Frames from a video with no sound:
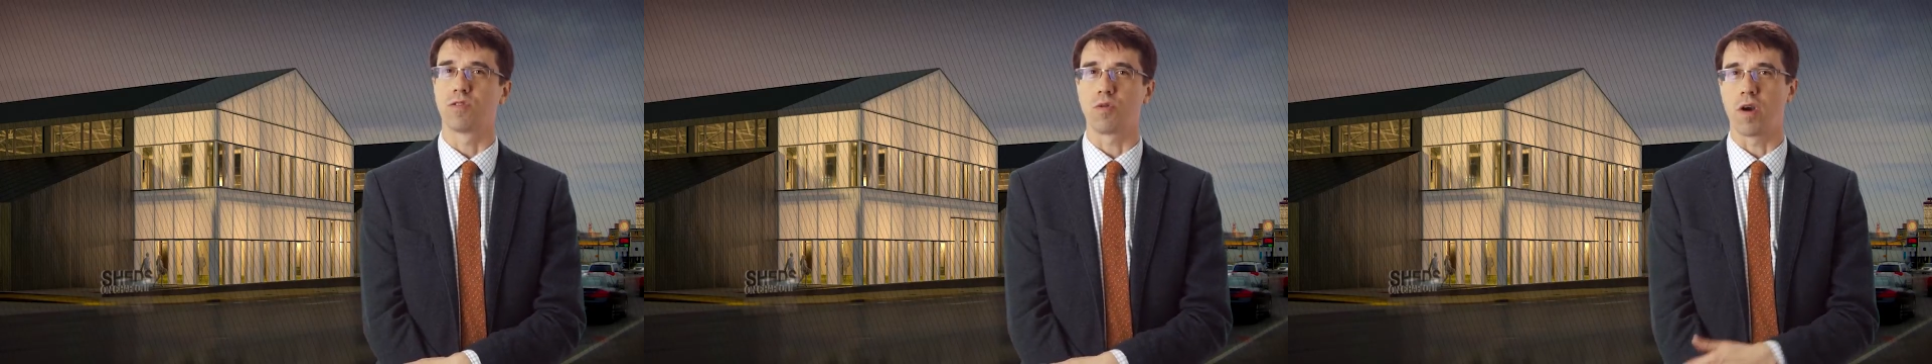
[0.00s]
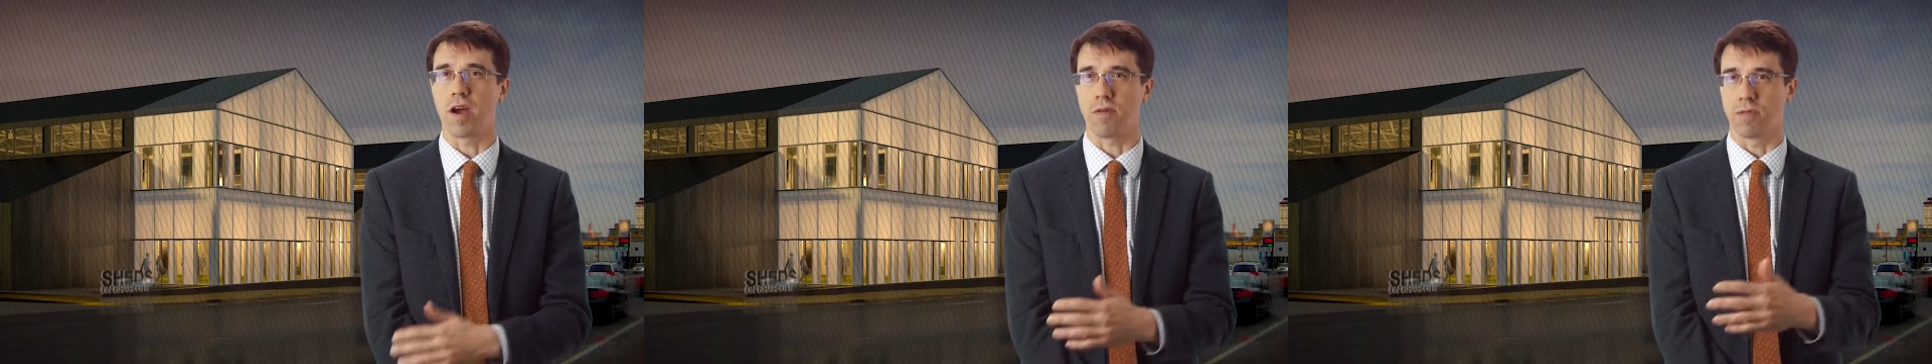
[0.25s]

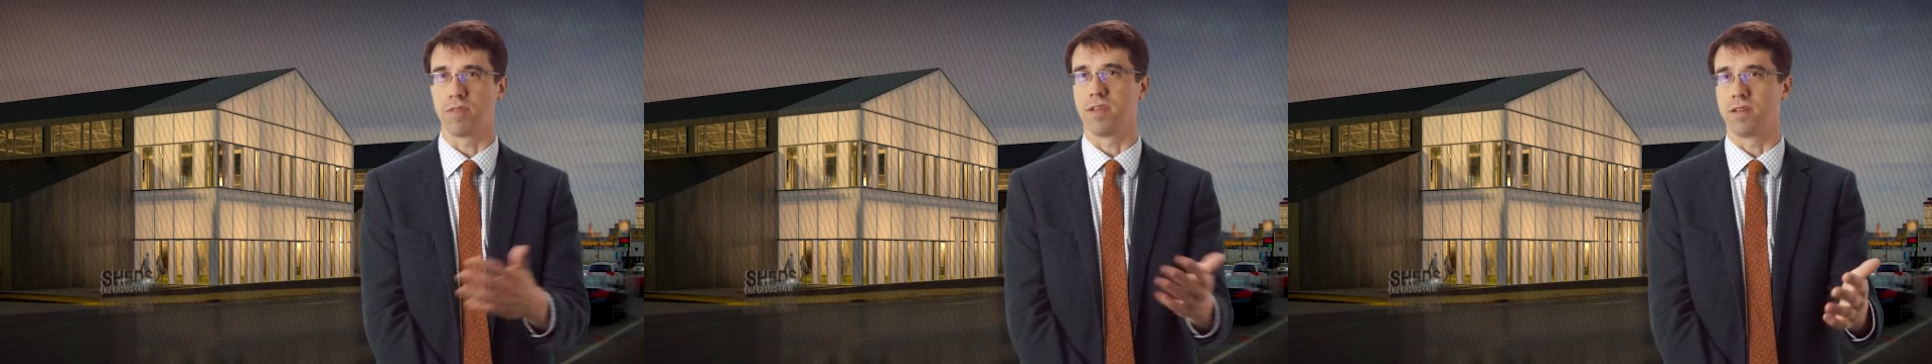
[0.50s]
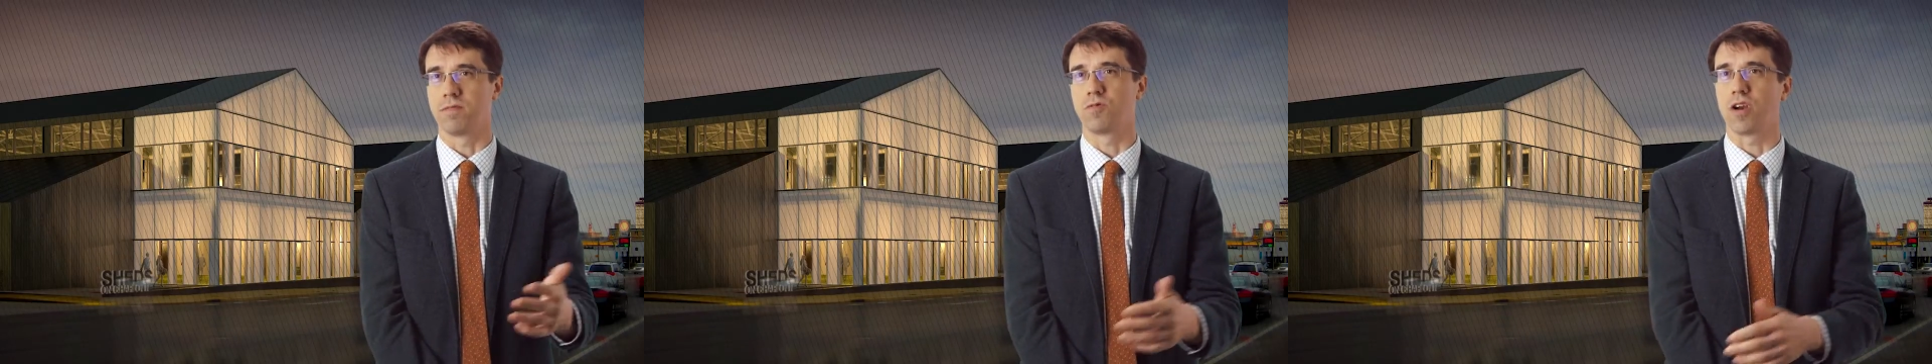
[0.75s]
throughout
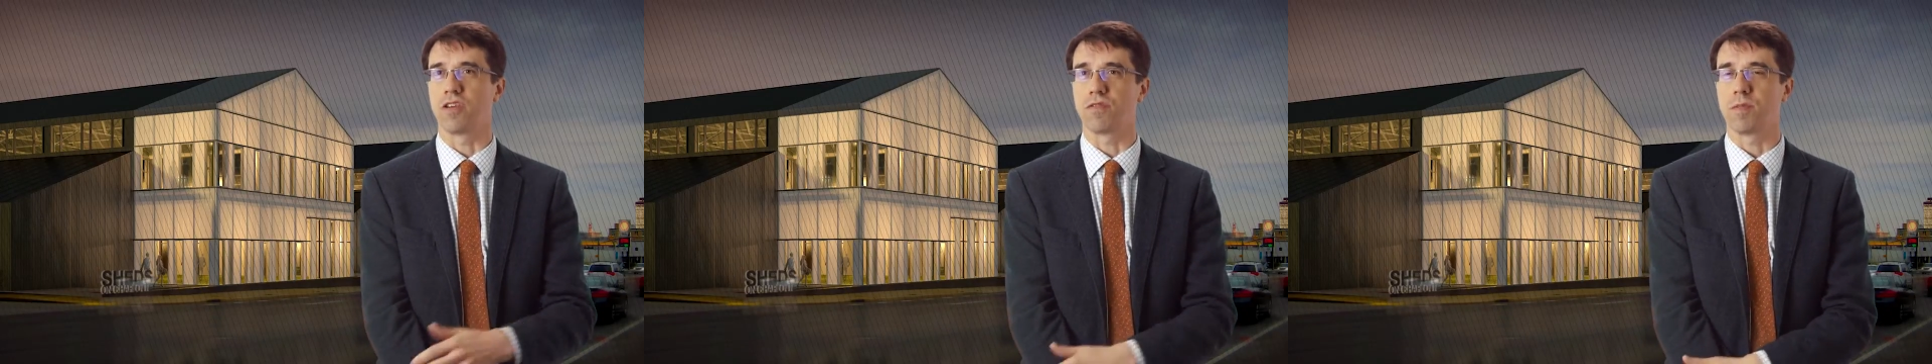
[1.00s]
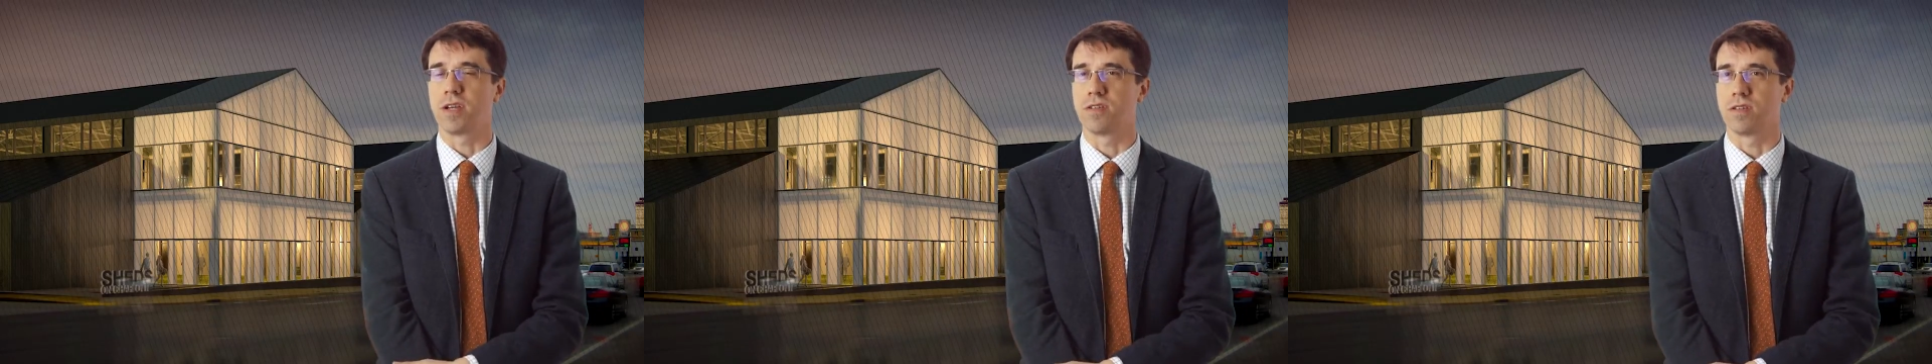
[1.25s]
the
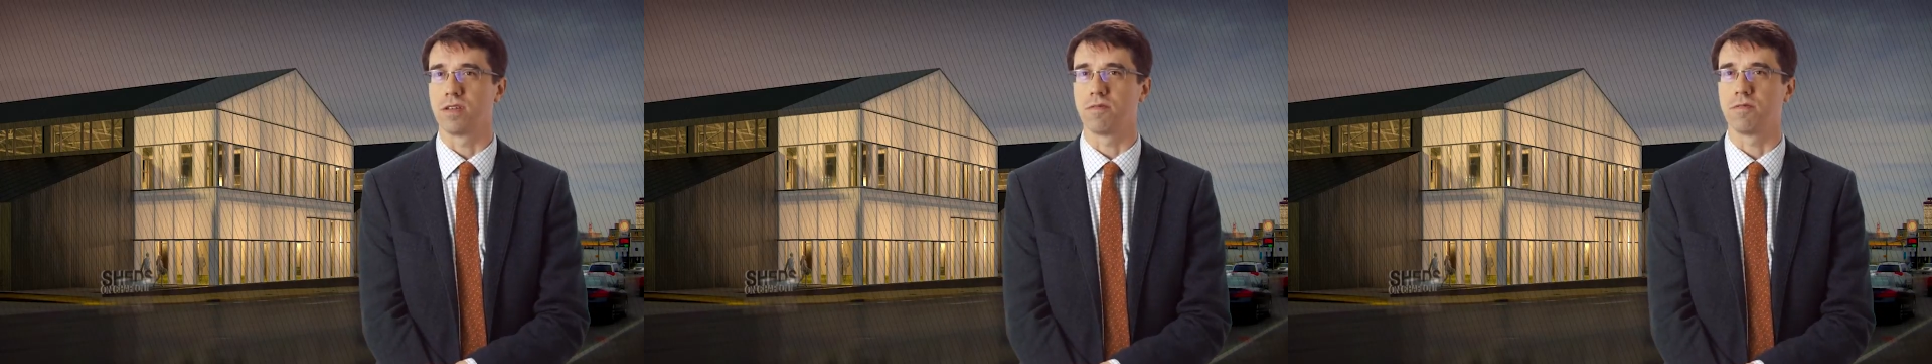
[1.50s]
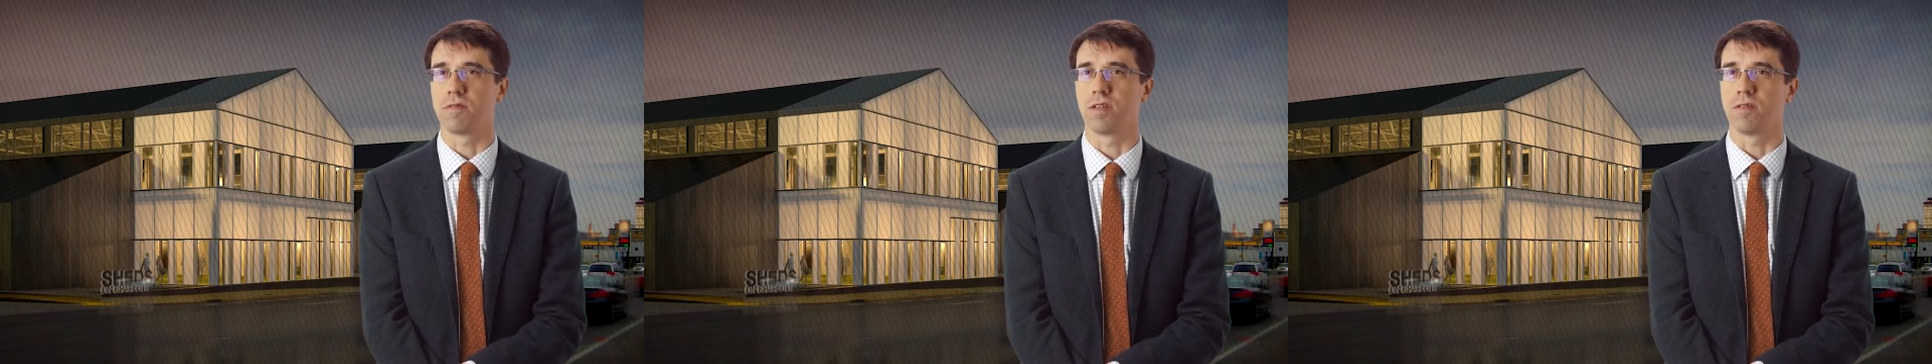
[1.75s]
transformation
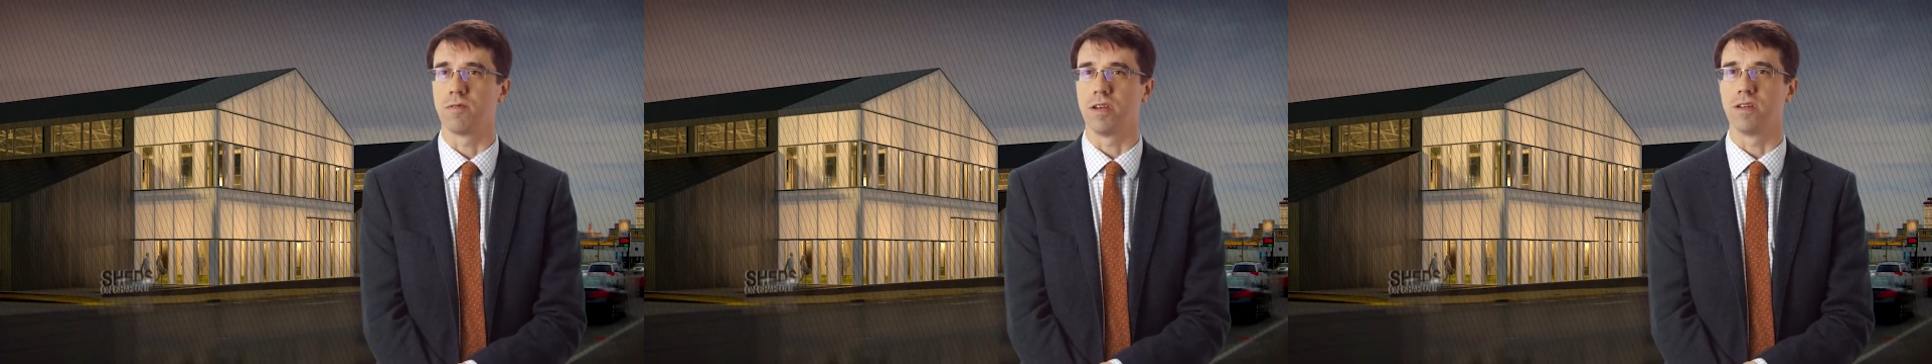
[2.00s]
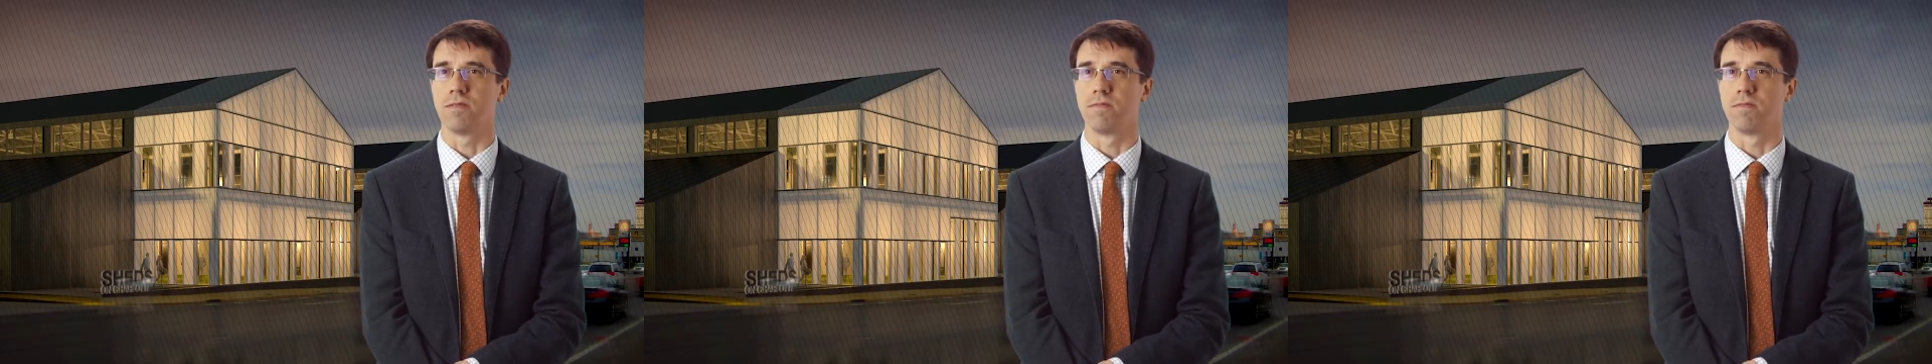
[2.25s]
that we